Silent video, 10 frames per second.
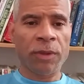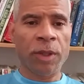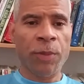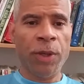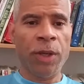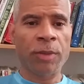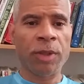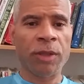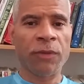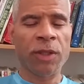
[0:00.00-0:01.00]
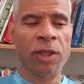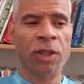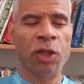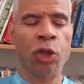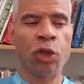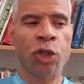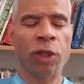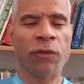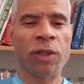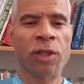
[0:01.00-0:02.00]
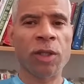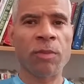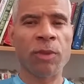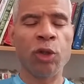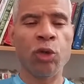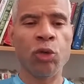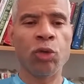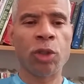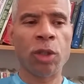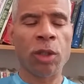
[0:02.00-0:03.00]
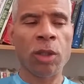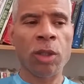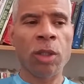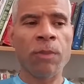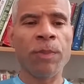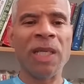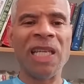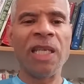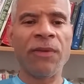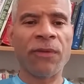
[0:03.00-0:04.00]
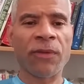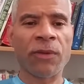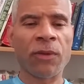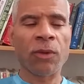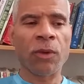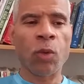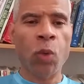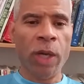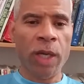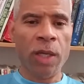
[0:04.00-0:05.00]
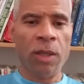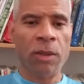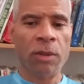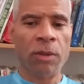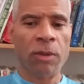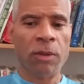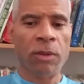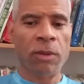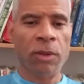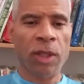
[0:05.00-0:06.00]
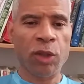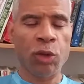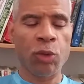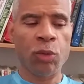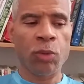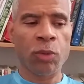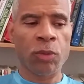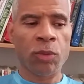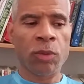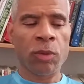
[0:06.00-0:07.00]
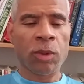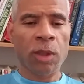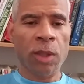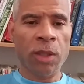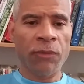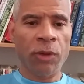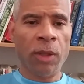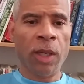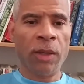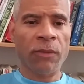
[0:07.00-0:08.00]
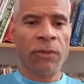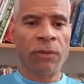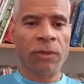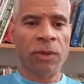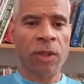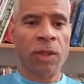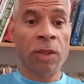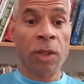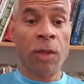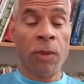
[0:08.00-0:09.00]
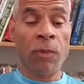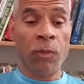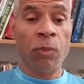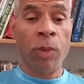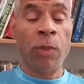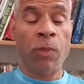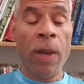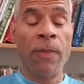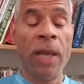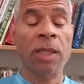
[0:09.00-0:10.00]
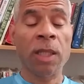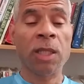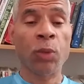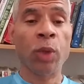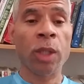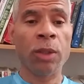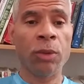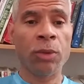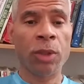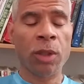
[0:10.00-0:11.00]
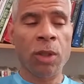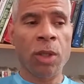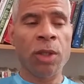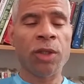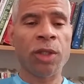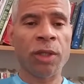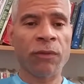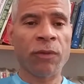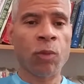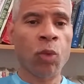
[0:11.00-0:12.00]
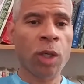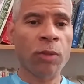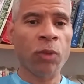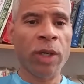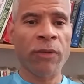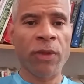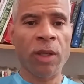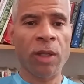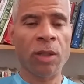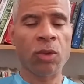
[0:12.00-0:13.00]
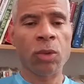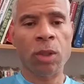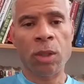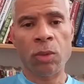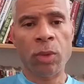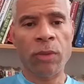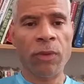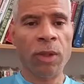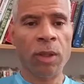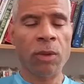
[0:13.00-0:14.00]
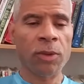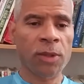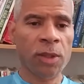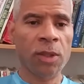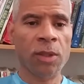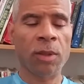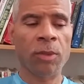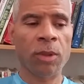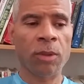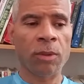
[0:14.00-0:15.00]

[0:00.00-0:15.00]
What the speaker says: And a paradigm shift is a shift in some huge belief or way that you live your life. And so, but basically, it's a really huge shift from one way of thinking to another way of thinking or saying something.